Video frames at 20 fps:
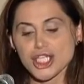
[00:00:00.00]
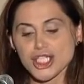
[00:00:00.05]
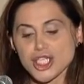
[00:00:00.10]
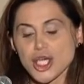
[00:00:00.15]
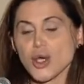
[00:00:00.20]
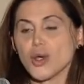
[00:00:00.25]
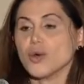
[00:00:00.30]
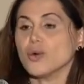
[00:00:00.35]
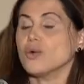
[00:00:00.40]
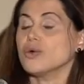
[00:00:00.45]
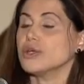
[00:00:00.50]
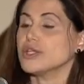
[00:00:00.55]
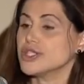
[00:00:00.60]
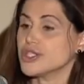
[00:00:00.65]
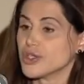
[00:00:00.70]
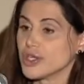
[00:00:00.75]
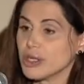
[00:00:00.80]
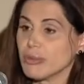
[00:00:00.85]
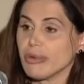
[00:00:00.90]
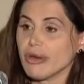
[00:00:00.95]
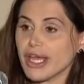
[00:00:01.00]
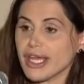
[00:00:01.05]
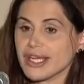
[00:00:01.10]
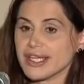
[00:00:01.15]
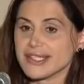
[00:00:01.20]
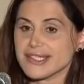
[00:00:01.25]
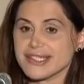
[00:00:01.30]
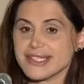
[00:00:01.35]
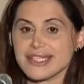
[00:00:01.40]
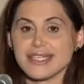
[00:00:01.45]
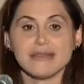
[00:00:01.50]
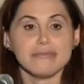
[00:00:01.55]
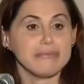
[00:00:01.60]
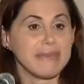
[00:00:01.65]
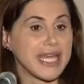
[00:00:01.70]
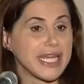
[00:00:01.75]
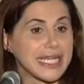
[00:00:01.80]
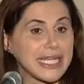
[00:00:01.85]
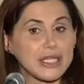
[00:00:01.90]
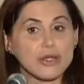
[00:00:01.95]
So during pregnancy,
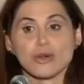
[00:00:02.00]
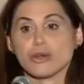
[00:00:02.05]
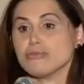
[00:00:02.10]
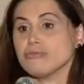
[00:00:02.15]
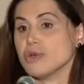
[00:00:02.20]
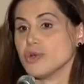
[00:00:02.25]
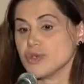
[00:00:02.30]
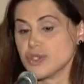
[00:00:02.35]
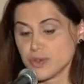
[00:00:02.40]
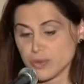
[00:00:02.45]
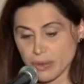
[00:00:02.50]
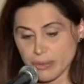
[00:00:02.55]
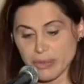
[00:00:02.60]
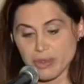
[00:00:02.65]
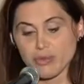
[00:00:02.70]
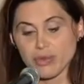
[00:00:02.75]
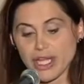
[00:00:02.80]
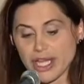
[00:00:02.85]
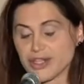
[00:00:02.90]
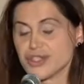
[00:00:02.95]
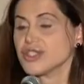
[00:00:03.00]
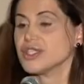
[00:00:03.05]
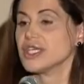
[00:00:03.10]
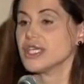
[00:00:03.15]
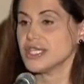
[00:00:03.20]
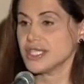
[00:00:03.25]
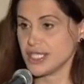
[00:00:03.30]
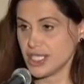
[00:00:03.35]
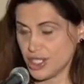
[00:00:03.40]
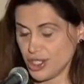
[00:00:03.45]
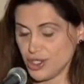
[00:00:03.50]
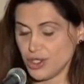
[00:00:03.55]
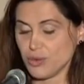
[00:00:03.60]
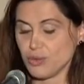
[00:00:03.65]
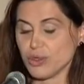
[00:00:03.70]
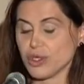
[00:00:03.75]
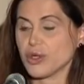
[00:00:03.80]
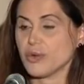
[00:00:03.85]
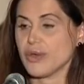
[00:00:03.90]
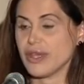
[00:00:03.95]
many or most women will actually continue to
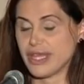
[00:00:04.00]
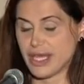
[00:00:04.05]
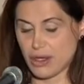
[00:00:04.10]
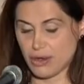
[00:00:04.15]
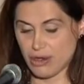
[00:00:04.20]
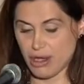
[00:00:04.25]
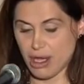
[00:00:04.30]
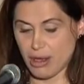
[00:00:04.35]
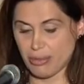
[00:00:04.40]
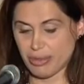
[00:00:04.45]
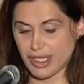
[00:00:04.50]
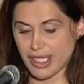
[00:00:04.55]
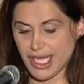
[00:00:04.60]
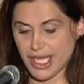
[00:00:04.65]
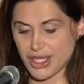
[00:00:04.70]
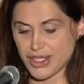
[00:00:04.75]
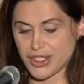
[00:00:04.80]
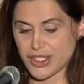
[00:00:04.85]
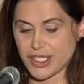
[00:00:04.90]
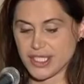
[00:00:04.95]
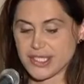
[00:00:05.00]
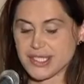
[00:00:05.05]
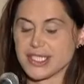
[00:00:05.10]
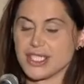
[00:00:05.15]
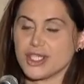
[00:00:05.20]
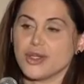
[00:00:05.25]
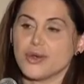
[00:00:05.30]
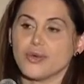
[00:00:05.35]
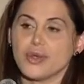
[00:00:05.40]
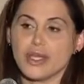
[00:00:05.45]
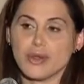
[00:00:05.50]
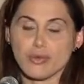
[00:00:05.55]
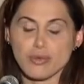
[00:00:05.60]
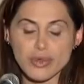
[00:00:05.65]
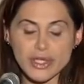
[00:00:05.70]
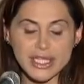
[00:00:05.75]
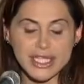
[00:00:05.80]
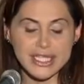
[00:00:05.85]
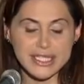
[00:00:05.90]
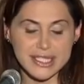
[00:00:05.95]
work without complications. You know, it
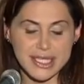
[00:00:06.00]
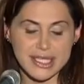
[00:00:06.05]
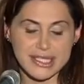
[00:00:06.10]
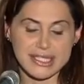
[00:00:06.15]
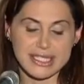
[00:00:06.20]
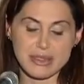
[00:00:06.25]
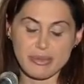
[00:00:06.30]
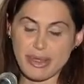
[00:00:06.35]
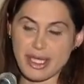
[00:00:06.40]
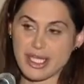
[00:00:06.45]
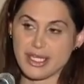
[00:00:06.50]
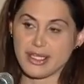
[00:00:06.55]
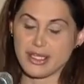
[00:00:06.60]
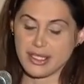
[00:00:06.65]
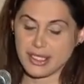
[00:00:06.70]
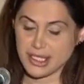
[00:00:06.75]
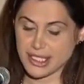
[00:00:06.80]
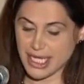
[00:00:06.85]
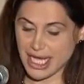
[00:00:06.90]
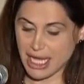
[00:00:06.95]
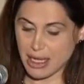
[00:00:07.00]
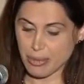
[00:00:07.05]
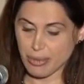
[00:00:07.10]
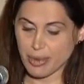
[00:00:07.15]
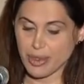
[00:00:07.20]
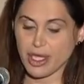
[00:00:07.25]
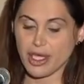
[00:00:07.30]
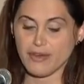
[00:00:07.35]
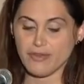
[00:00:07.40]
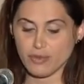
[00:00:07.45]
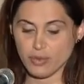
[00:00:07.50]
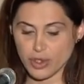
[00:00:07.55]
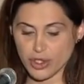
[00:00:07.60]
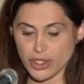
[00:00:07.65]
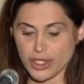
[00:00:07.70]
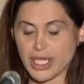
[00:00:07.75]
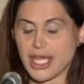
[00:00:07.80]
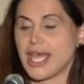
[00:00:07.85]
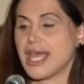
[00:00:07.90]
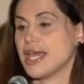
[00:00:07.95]
really does depend on the type of
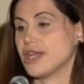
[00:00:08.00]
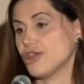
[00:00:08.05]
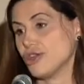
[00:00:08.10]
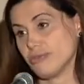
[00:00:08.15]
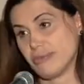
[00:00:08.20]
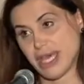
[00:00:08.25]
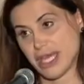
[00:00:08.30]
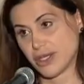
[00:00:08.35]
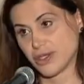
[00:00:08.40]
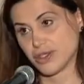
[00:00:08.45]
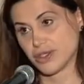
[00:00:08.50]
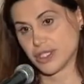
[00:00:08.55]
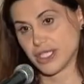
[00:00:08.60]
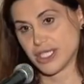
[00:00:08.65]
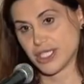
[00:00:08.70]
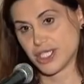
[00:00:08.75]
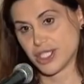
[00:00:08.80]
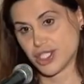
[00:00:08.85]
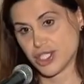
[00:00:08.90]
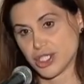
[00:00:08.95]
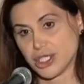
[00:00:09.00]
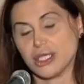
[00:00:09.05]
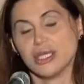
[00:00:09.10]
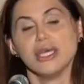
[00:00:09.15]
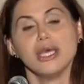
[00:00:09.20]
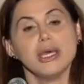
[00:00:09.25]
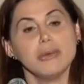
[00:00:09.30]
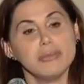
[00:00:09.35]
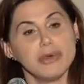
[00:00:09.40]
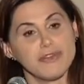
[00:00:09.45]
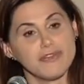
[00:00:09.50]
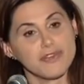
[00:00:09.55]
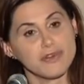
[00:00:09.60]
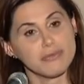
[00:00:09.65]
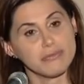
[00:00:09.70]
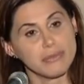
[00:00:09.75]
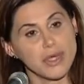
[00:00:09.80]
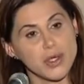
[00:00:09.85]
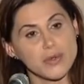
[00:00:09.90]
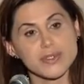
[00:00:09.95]
work and your medical condition. But for
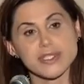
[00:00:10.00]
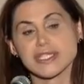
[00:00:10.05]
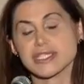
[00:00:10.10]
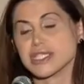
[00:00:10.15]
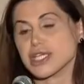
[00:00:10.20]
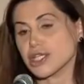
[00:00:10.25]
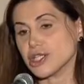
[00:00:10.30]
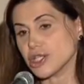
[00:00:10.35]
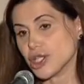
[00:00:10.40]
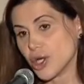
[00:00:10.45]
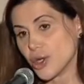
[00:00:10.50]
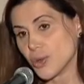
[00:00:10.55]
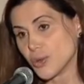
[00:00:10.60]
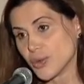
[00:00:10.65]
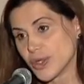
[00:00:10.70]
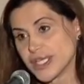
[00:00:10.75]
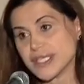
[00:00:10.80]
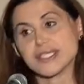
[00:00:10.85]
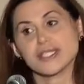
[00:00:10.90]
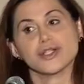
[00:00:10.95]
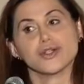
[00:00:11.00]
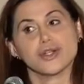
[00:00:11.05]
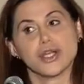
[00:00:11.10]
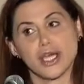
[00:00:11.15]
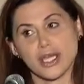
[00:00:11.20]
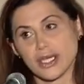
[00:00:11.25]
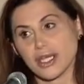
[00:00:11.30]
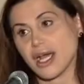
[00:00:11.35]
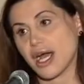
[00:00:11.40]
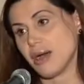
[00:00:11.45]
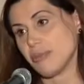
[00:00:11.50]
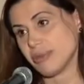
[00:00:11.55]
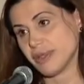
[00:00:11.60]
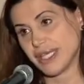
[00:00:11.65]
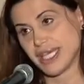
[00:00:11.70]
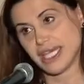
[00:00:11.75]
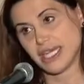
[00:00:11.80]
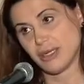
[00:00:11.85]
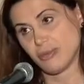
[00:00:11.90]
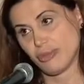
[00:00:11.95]
most low risk or
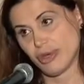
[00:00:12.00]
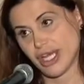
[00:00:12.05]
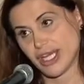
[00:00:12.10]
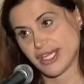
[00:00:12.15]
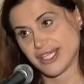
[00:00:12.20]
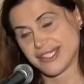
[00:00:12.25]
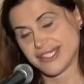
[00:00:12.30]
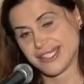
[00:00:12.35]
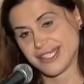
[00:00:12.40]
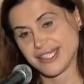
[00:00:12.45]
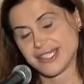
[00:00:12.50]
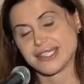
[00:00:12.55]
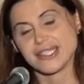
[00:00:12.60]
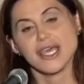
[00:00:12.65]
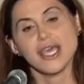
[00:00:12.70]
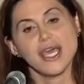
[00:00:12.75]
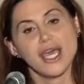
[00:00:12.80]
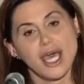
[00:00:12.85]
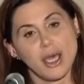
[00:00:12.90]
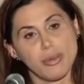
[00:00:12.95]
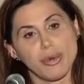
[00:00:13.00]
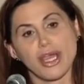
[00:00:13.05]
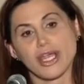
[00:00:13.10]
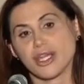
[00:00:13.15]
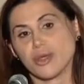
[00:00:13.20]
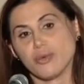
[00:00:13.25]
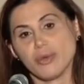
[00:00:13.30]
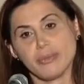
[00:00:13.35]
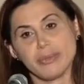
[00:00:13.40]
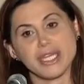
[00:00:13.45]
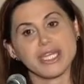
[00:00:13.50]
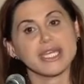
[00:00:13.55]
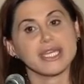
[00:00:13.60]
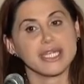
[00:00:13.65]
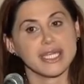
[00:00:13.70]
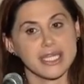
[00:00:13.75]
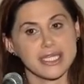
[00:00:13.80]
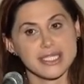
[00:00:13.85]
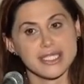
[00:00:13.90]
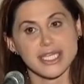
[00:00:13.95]
uncomplicated pregnancies, a pregnant woman
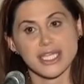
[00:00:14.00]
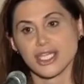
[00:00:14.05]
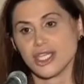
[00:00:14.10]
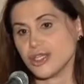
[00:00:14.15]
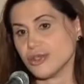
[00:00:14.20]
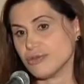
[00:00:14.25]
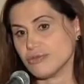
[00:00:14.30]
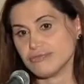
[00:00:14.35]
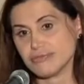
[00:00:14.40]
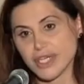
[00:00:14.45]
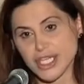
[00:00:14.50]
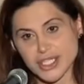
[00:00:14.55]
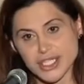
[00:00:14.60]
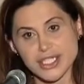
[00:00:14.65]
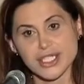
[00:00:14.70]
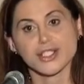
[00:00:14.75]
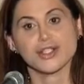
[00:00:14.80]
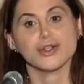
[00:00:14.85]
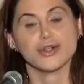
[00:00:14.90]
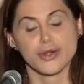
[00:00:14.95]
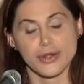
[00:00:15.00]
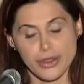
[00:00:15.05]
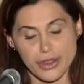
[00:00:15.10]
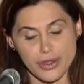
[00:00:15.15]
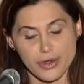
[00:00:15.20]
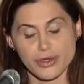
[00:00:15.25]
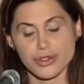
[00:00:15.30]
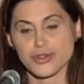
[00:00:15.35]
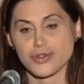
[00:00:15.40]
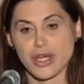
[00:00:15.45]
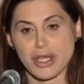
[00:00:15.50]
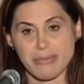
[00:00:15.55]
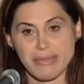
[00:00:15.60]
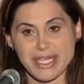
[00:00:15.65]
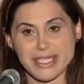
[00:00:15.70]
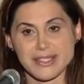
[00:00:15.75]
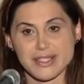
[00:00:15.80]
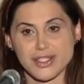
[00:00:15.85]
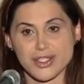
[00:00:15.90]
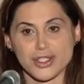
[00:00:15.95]
can continue until her third
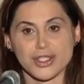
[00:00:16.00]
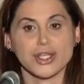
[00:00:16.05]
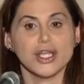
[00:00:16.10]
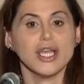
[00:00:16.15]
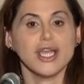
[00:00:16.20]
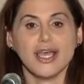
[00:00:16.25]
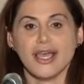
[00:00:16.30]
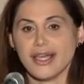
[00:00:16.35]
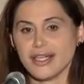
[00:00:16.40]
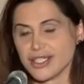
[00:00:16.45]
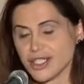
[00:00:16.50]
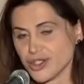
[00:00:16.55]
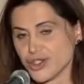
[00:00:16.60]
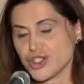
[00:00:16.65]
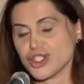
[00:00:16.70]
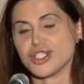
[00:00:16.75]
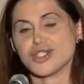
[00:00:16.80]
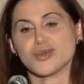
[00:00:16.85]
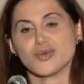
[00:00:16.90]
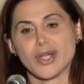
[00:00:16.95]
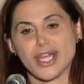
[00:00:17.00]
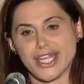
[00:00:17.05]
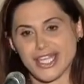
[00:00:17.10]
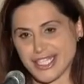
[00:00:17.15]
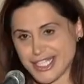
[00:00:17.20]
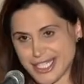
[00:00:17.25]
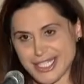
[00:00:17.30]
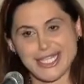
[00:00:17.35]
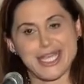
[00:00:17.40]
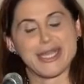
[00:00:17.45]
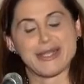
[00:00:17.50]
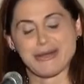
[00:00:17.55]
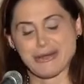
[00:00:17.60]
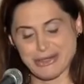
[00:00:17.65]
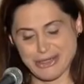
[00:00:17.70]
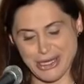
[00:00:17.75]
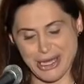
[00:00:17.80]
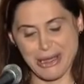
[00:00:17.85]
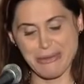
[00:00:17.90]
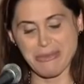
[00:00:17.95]
trimester, until she's ready to take
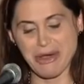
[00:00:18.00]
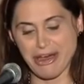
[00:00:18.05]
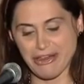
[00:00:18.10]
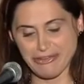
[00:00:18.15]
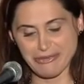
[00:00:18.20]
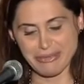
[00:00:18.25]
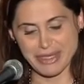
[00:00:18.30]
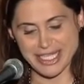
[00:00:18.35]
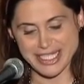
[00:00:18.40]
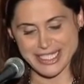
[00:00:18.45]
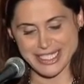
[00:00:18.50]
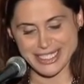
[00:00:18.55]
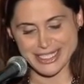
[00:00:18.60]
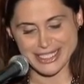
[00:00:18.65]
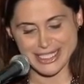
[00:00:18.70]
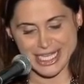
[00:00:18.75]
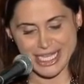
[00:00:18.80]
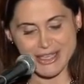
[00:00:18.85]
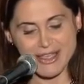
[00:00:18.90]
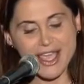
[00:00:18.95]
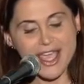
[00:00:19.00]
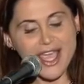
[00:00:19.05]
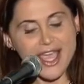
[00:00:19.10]
her time off, basically.